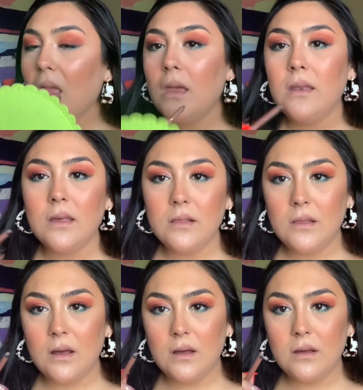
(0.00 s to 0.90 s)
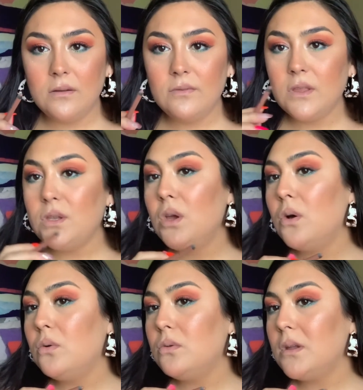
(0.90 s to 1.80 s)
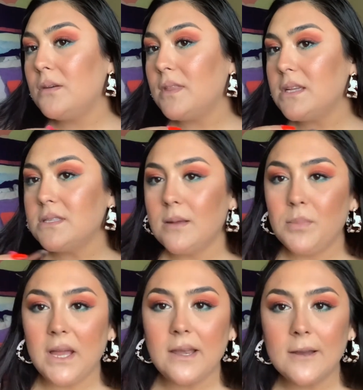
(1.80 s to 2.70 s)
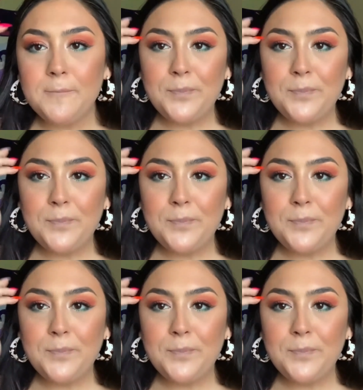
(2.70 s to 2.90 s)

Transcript: And I love the tone of this lip liner.